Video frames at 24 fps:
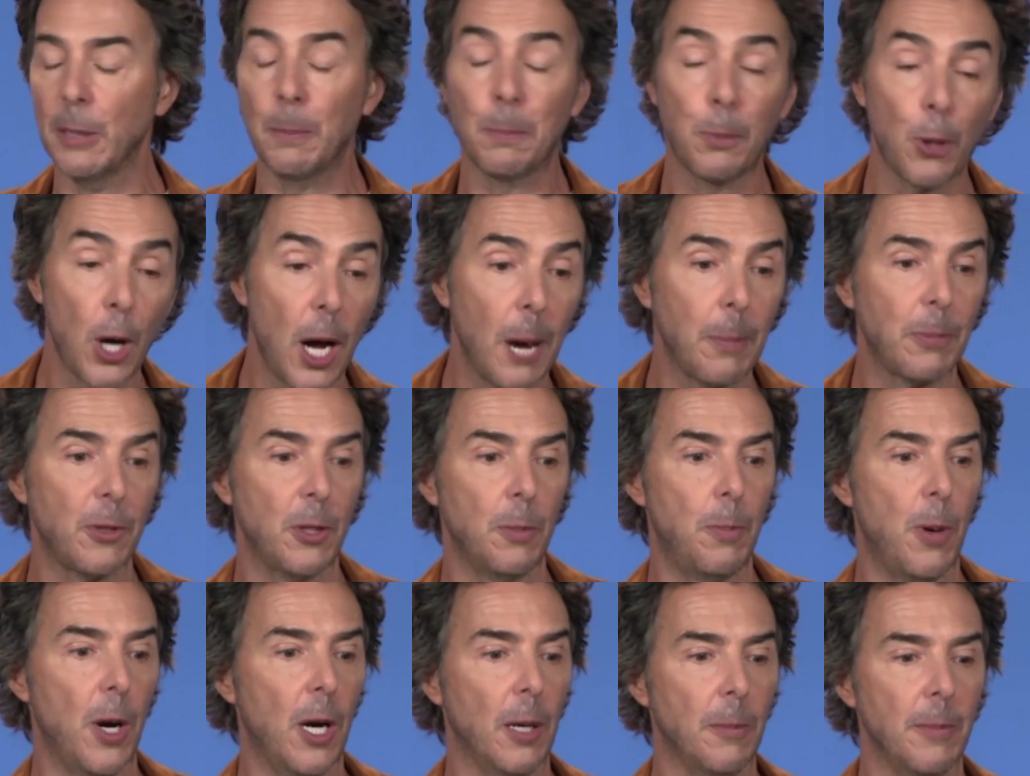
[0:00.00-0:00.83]
a prop
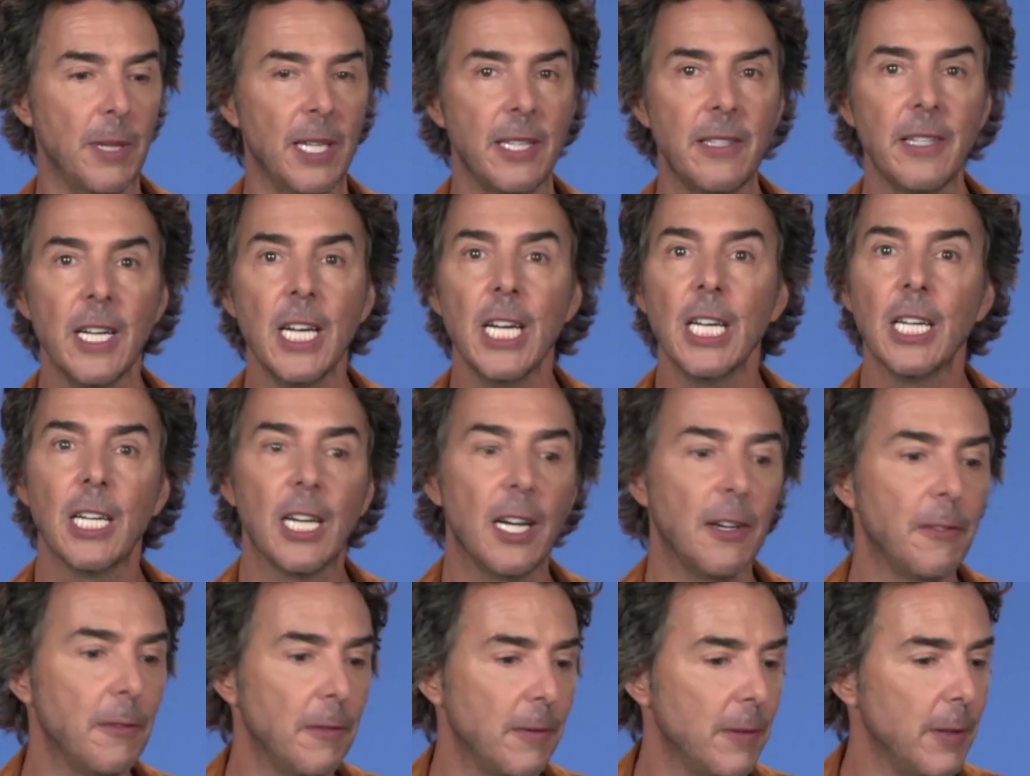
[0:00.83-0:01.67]
department,
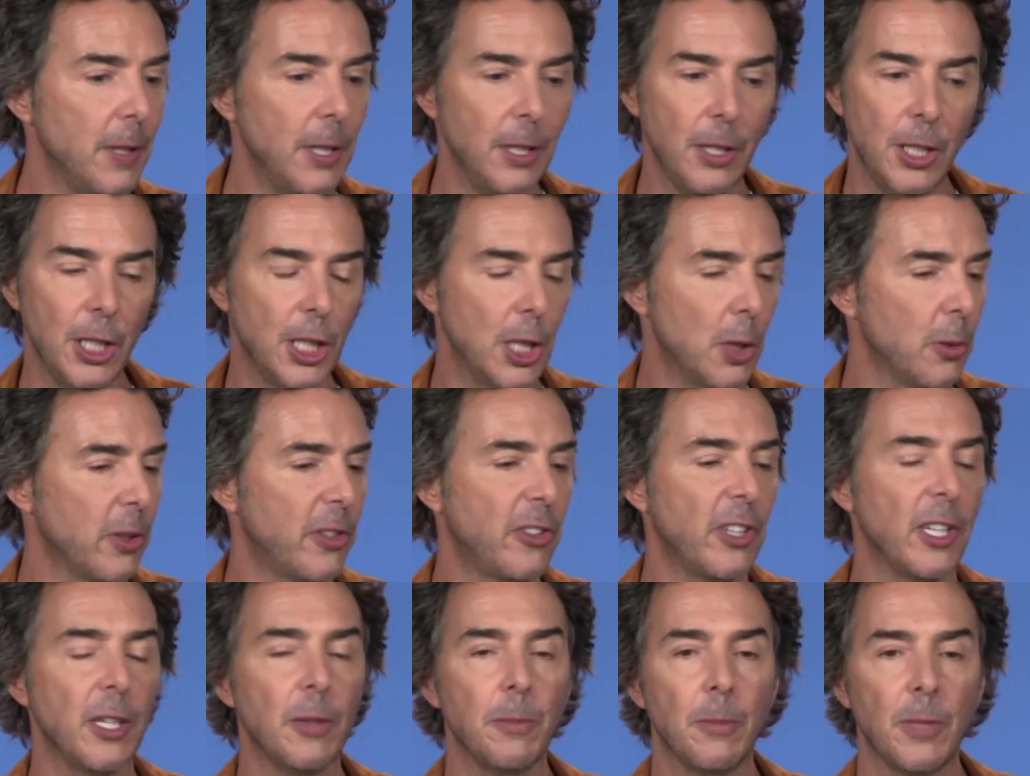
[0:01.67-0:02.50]
a
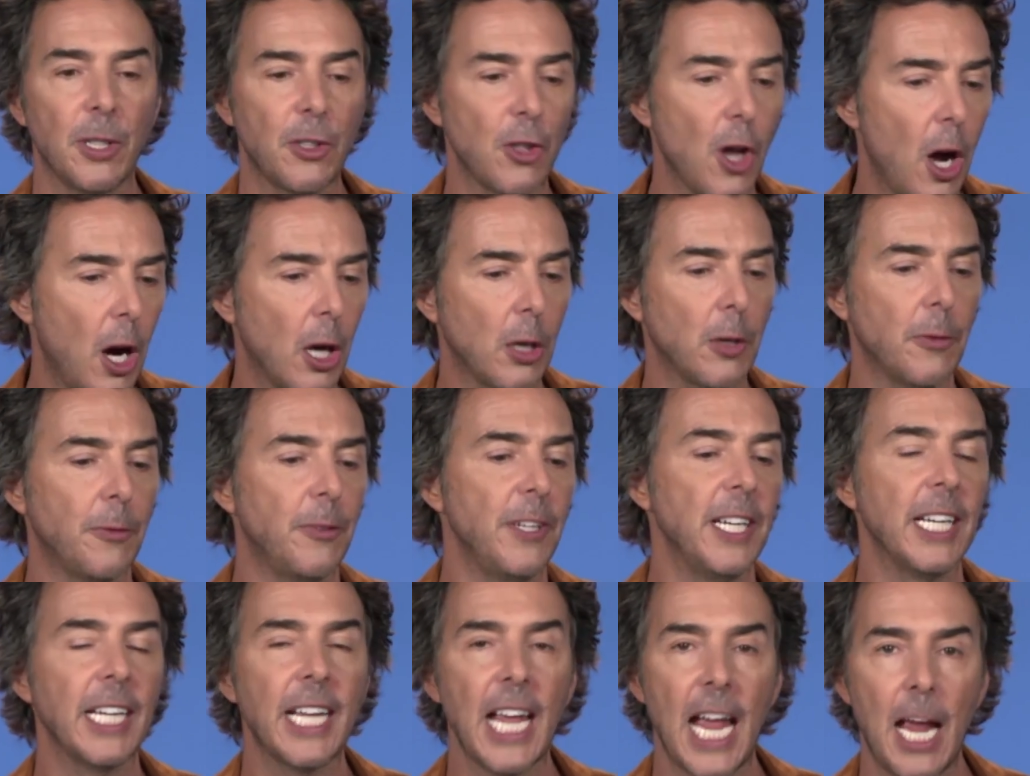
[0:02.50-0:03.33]

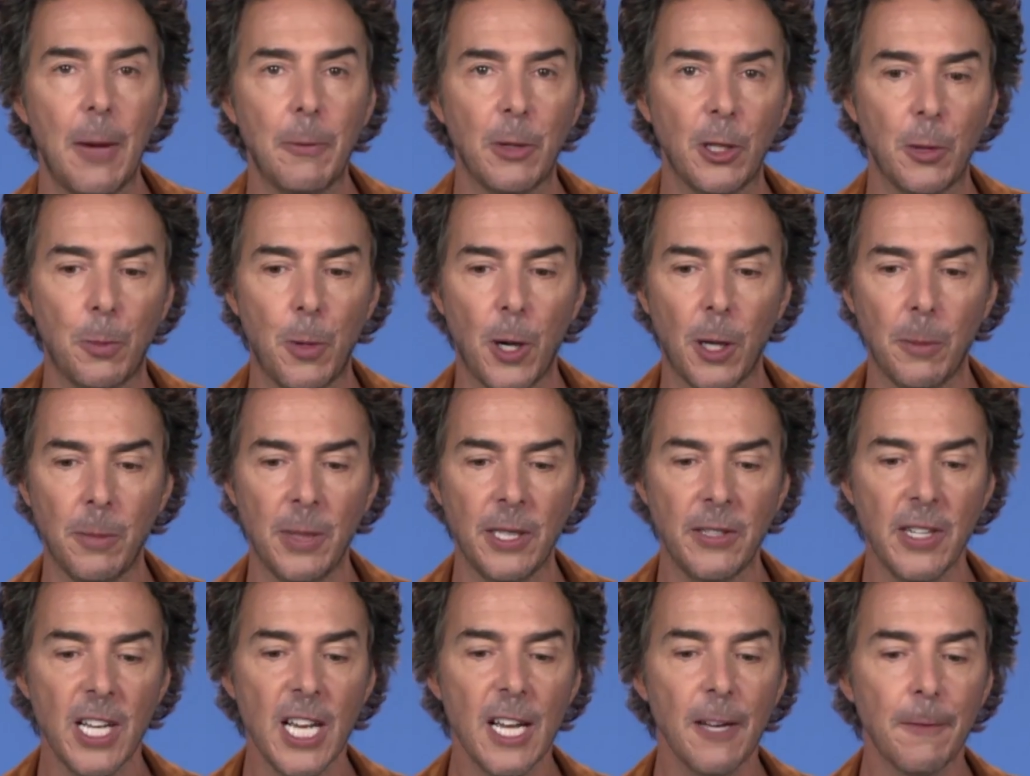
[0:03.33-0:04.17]
cinematography and camera
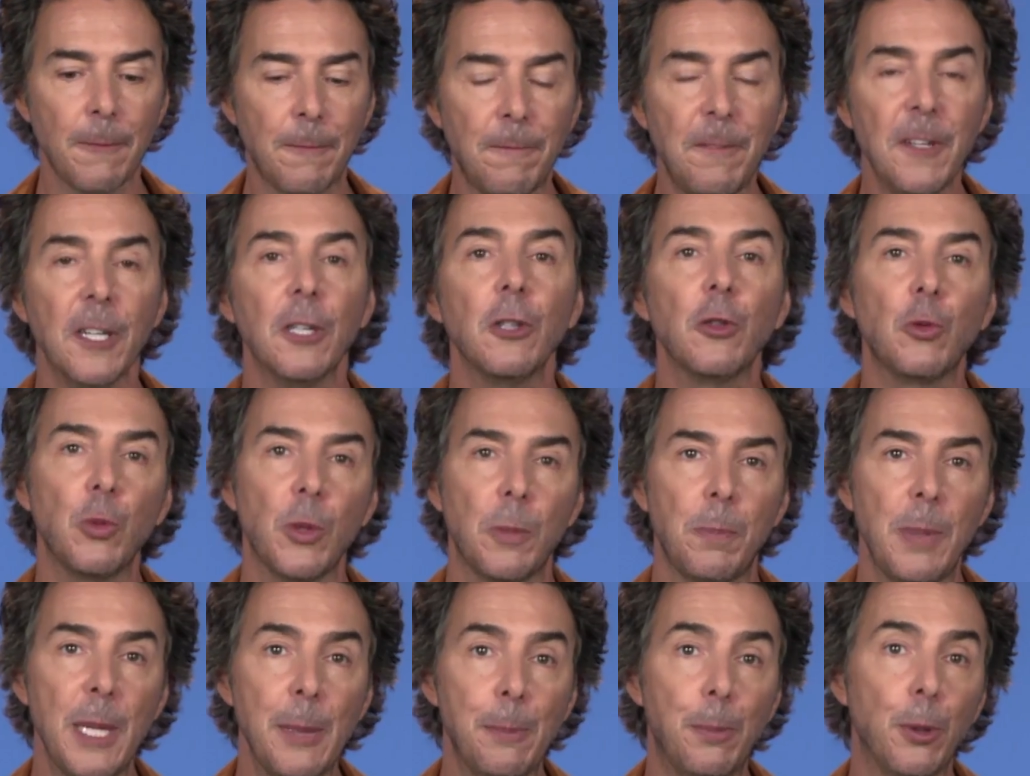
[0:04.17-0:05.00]
department filled
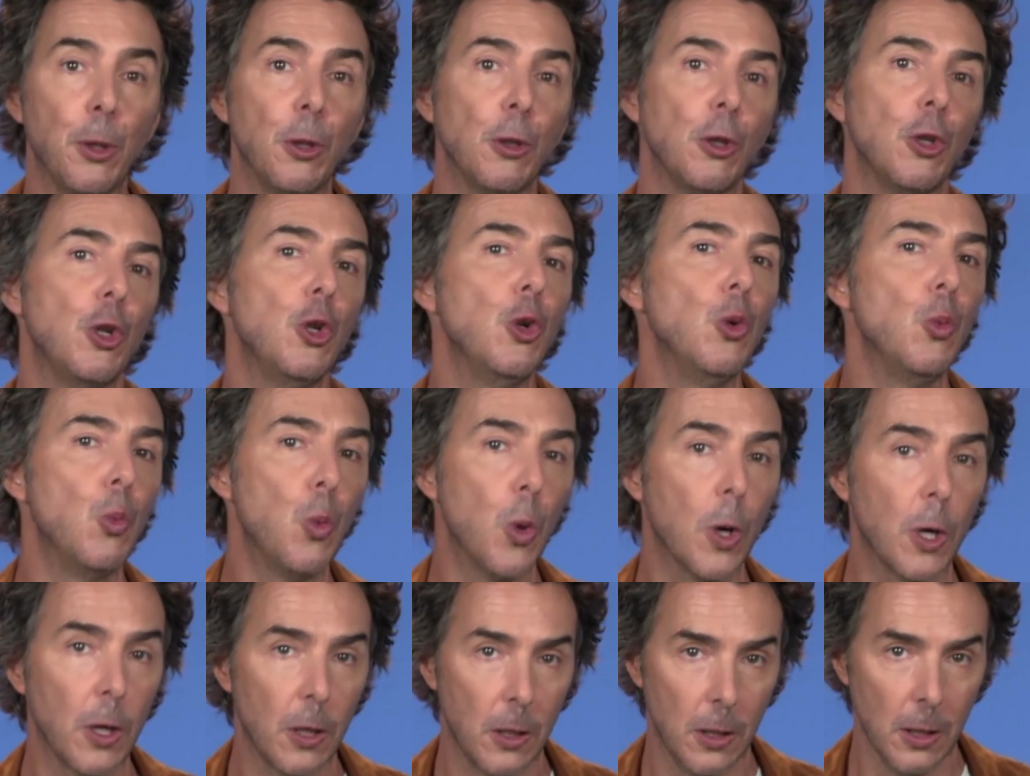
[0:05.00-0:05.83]
with people who
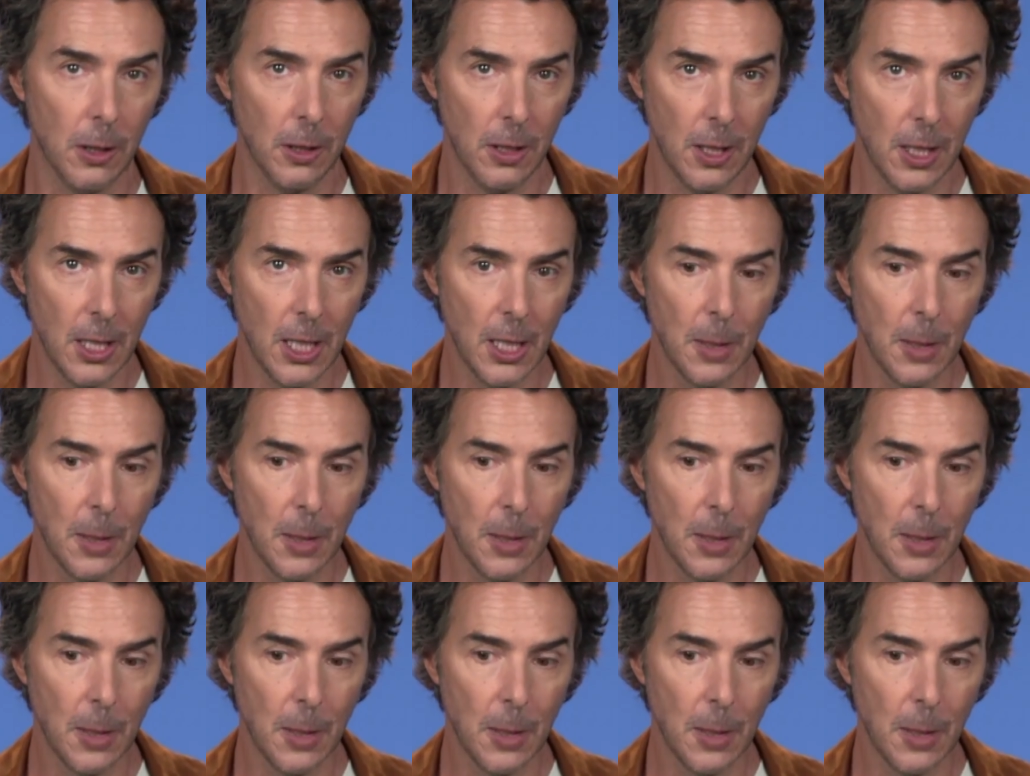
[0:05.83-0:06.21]
were